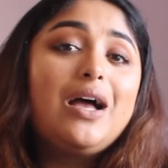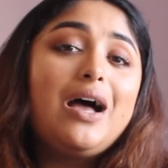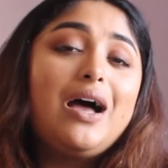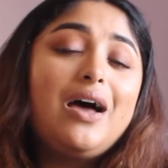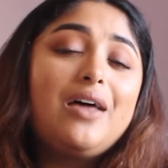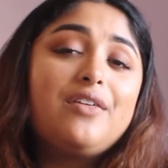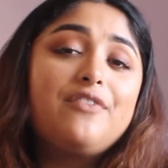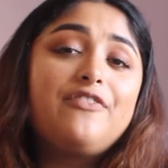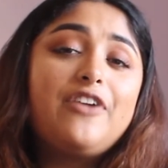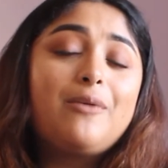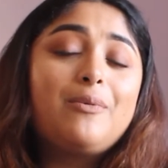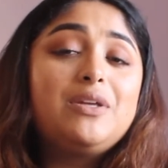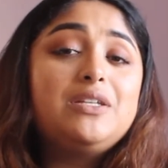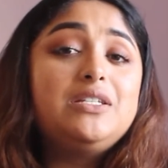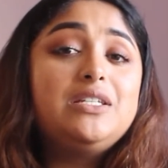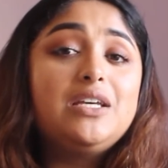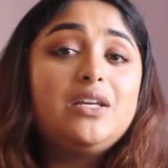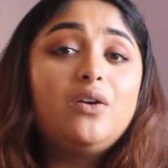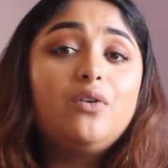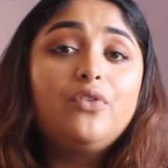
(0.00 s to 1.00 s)
The famine
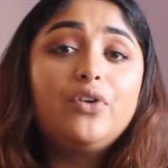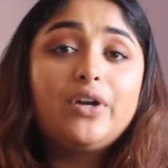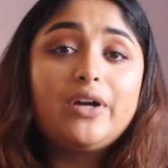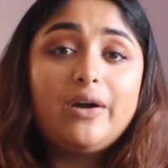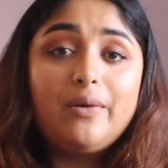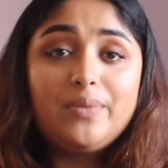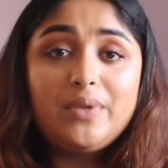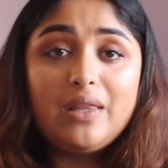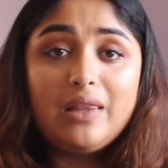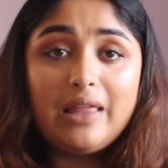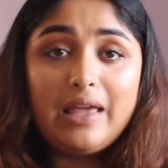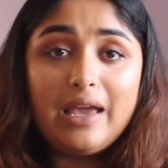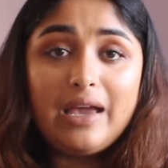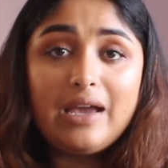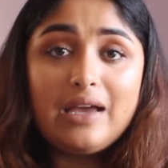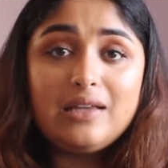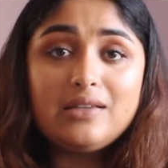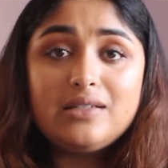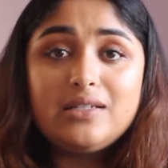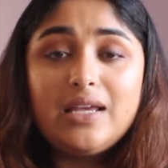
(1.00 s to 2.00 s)
did overcome the
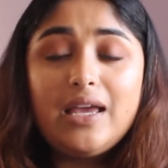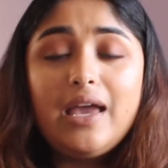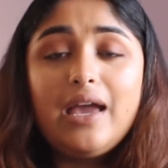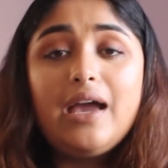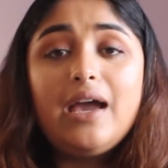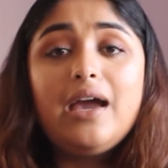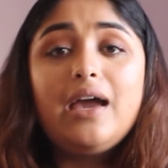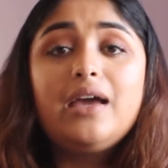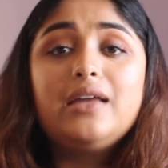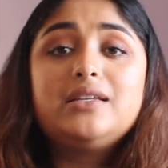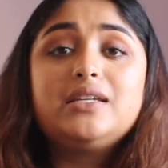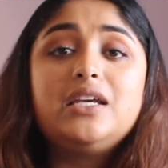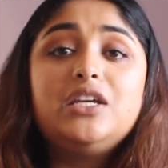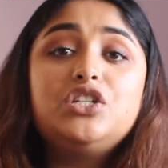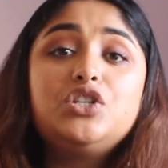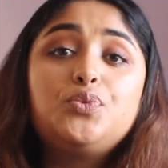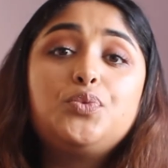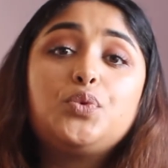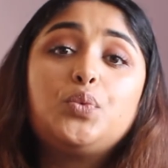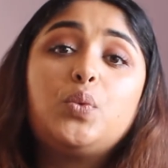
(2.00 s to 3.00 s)
land, and
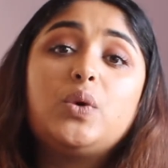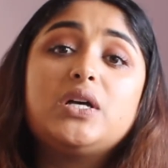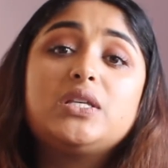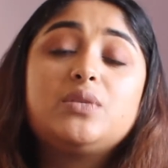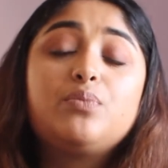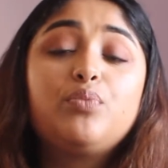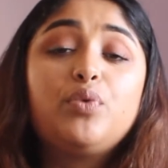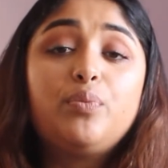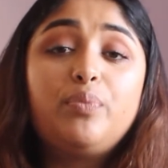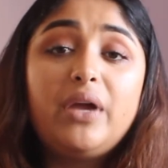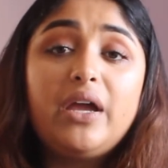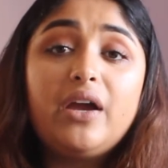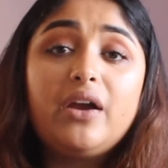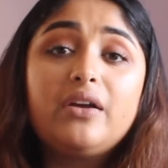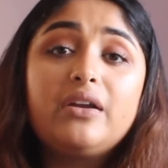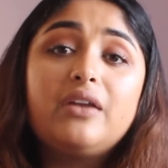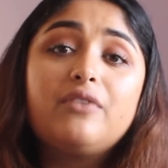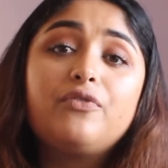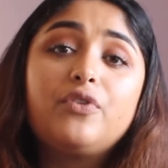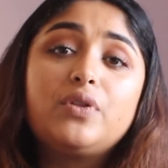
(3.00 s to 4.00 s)
Egypt was
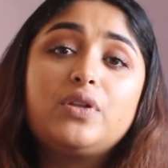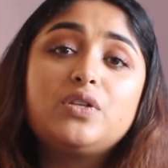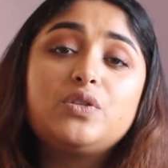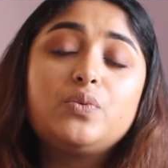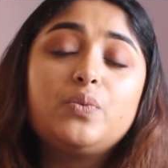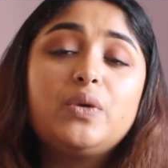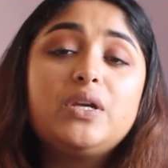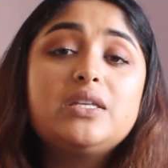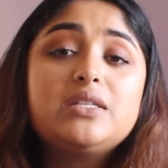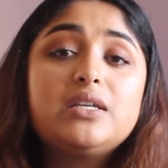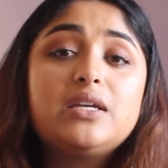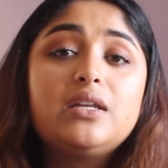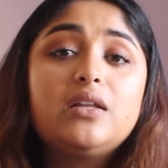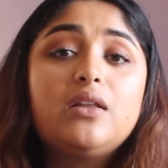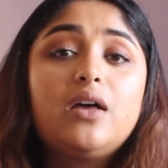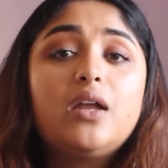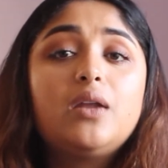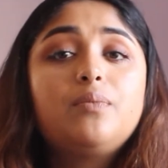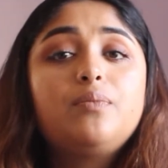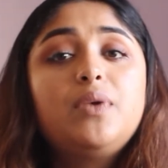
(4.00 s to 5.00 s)
prepared. And for this reason, a
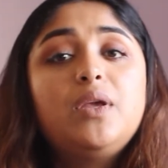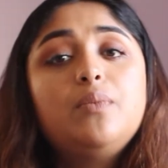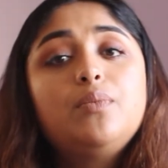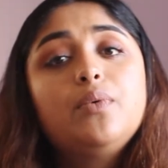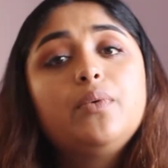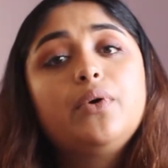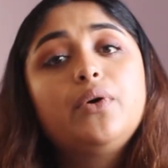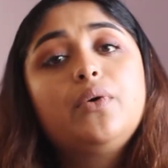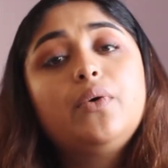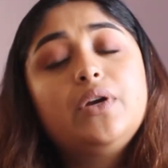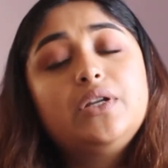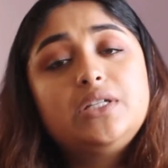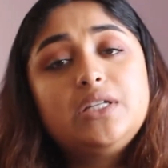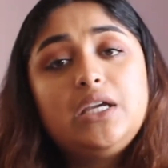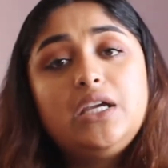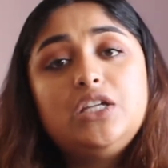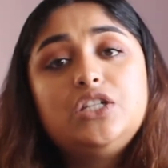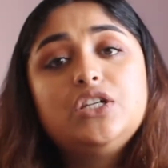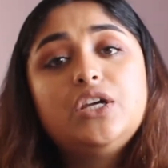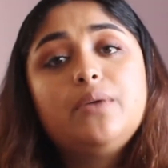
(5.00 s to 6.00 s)
lot of people were going to
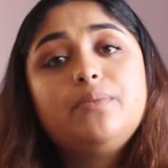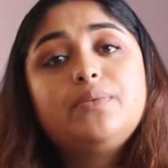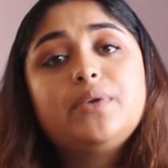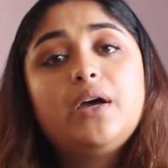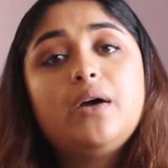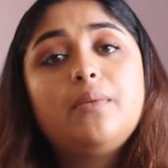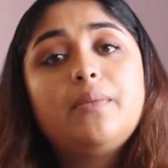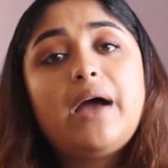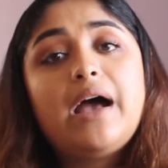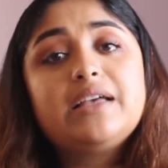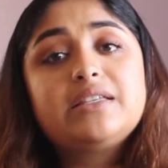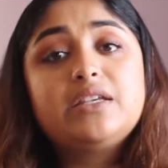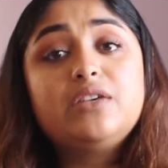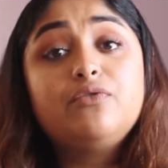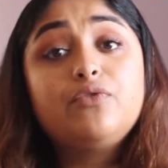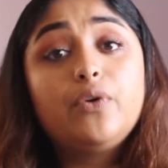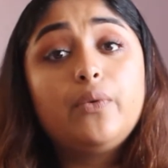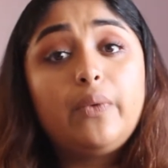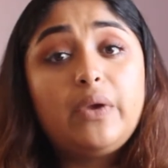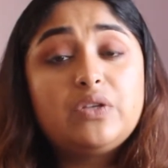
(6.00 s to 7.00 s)
Egypt
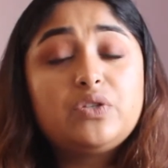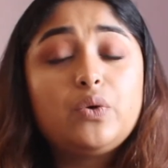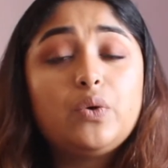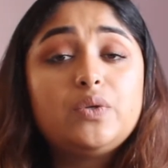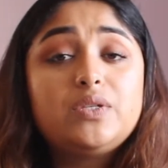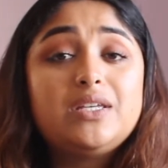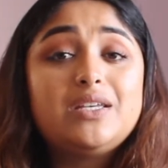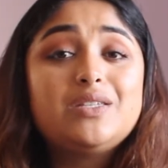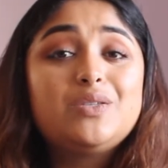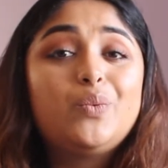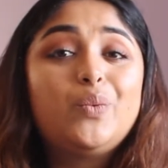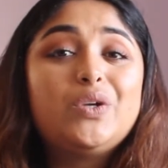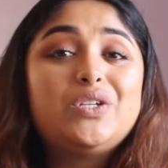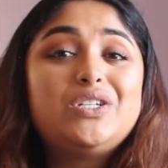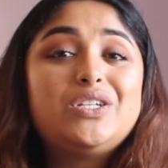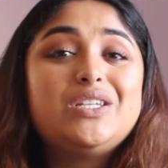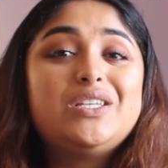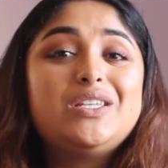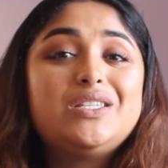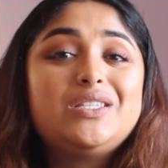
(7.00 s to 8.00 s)
asking for resources,
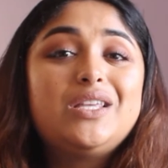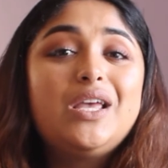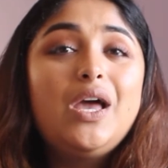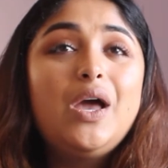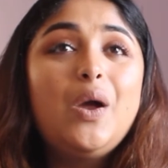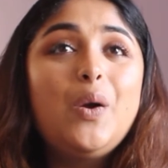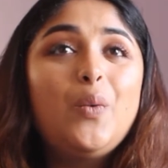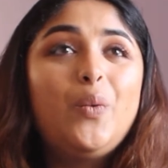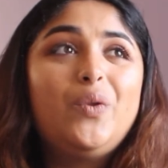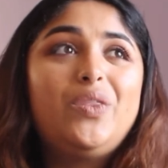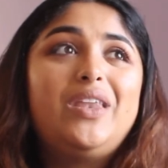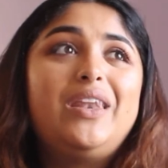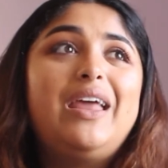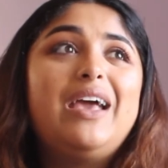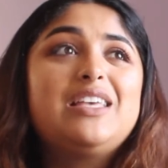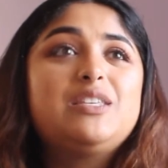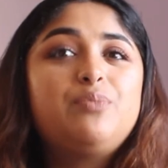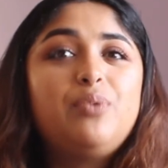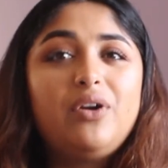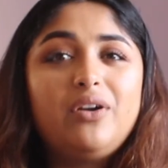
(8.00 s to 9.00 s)
which is where the
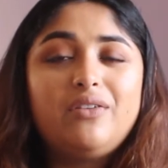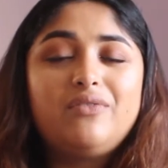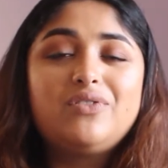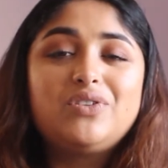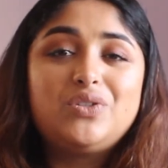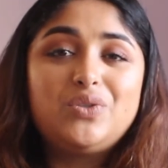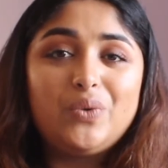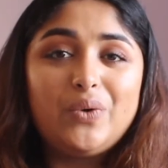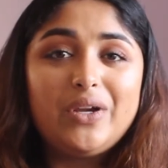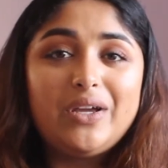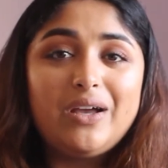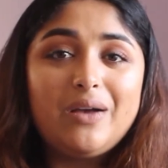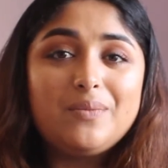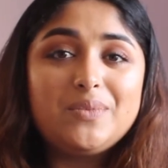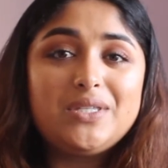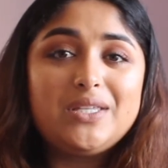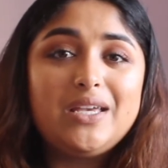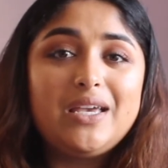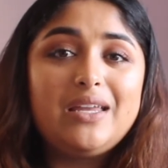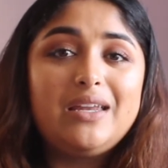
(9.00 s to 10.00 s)
next part of the story
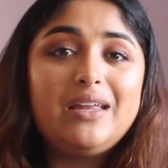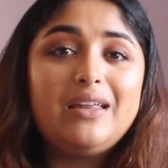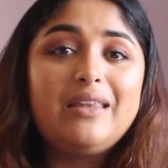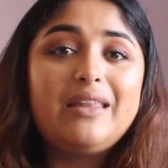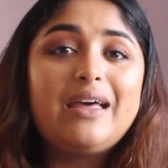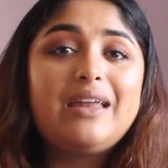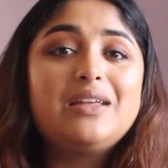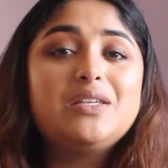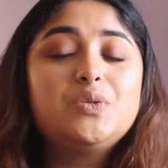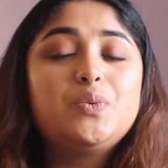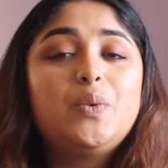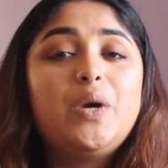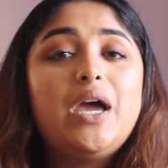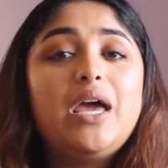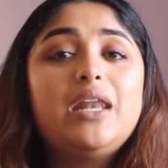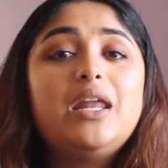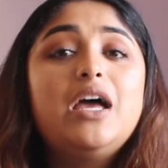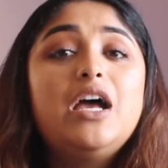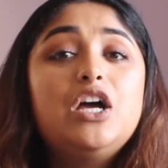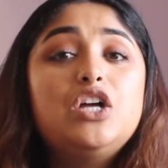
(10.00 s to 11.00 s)
comes in, and that is
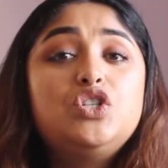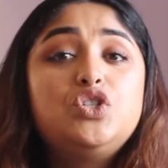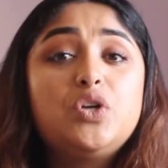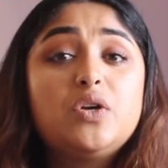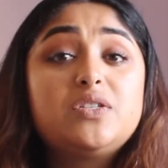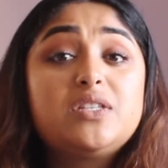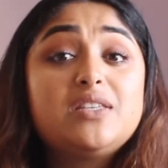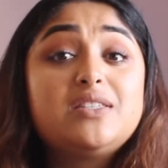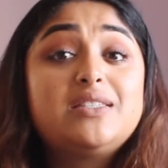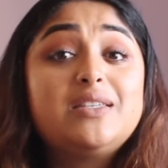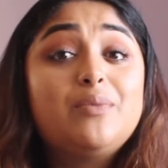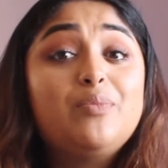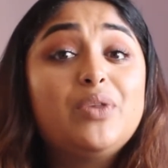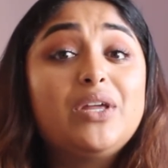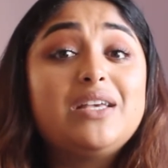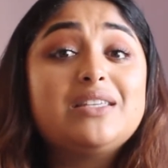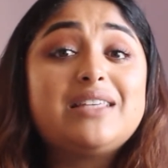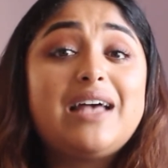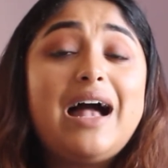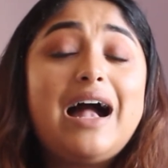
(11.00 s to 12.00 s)
when Joseph's
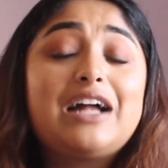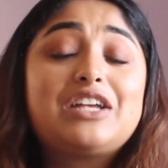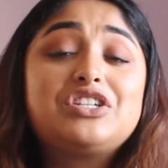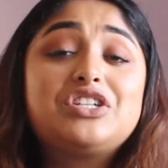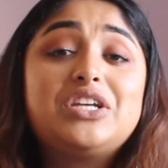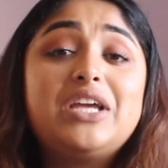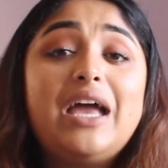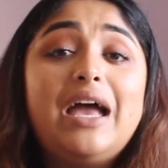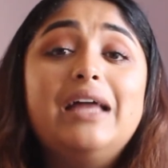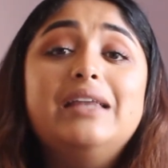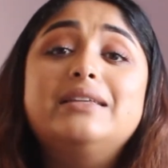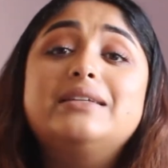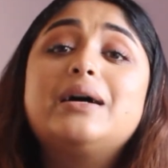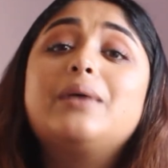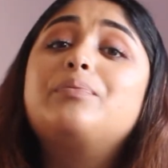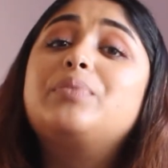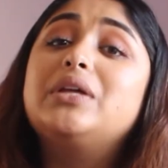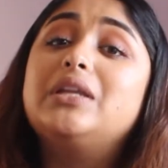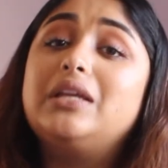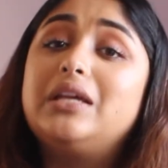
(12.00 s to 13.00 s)
siblings actually end
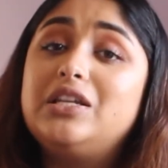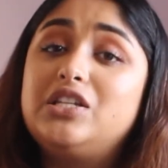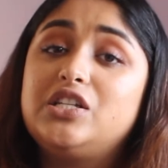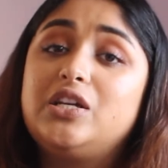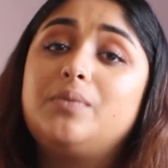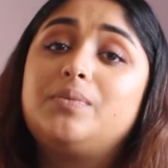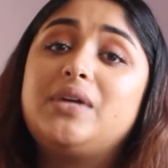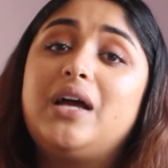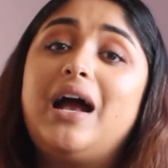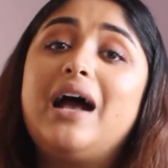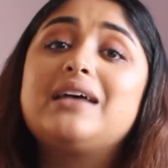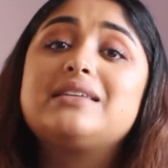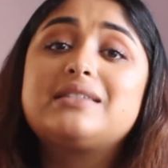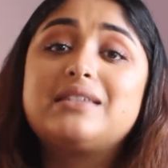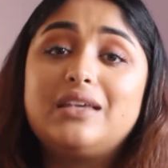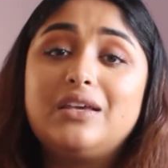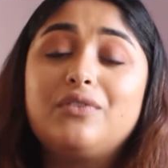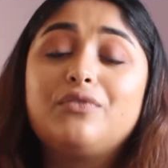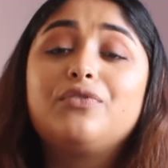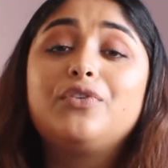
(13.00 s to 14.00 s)
up in Egypt
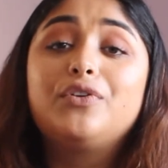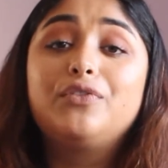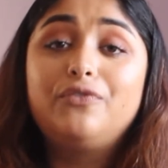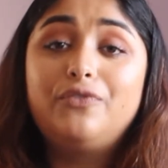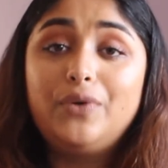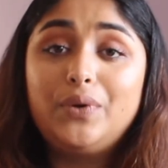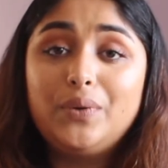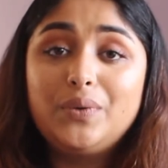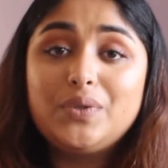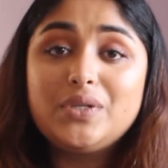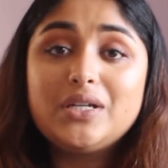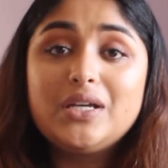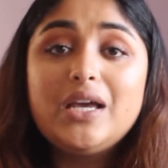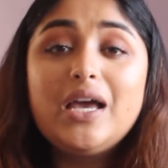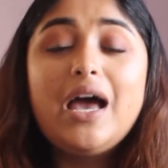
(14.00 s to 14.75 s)
asking for food.